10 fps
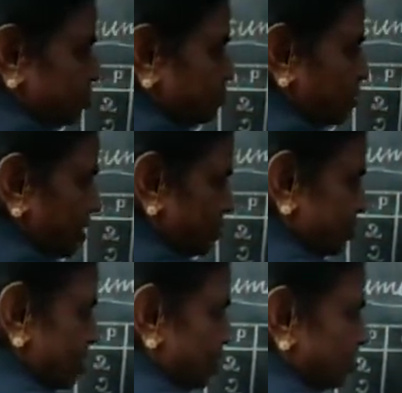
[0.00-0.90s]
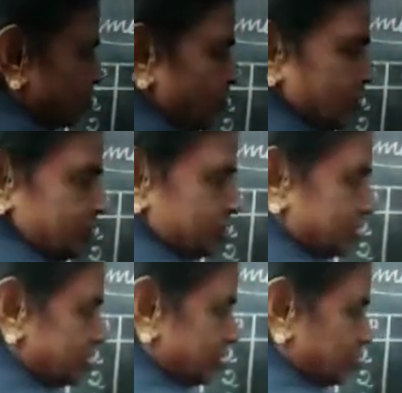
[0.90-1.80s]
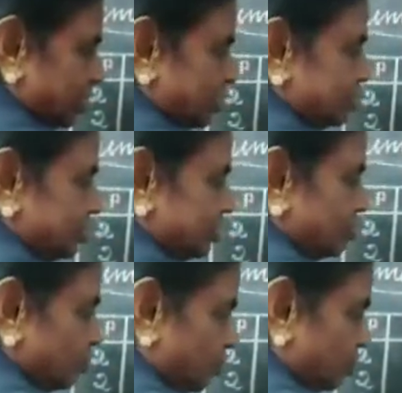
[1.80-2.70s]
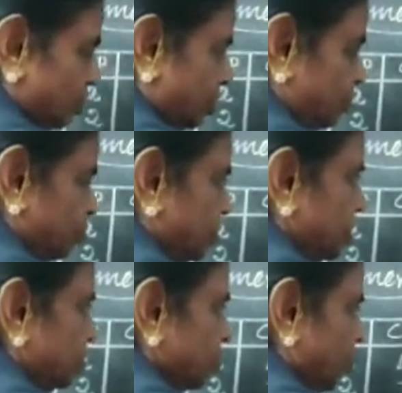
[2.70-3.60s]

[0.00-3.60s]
the price, the quantity demanded is OQ. So